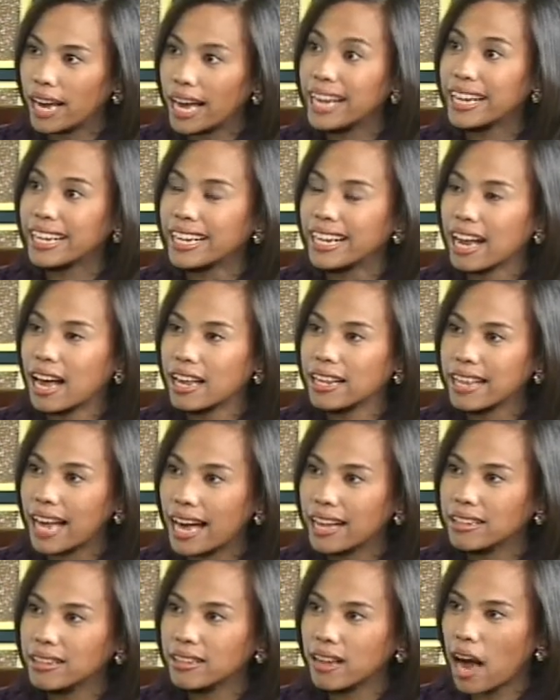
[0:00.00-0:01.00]
And
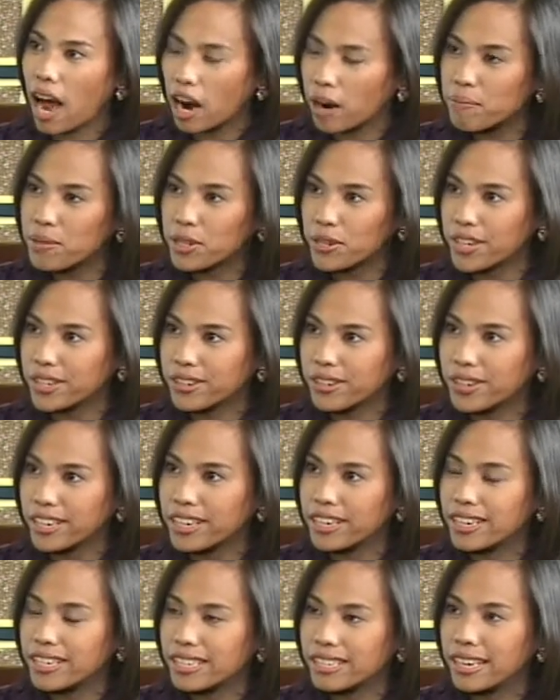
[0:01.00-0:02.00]
that arbitrator
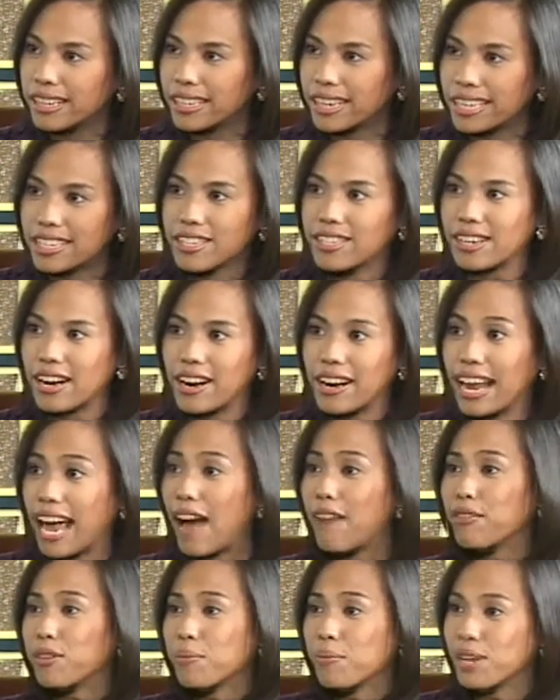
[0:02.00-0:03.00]
does not necessarily
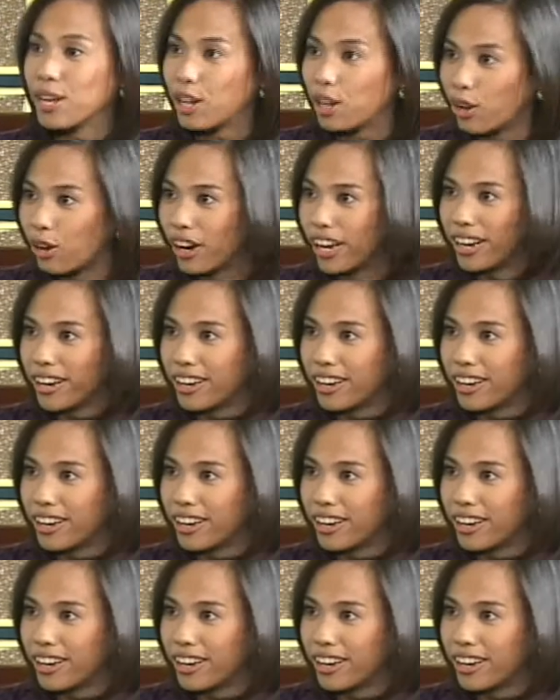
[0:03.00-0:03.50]
have to be a lawyer.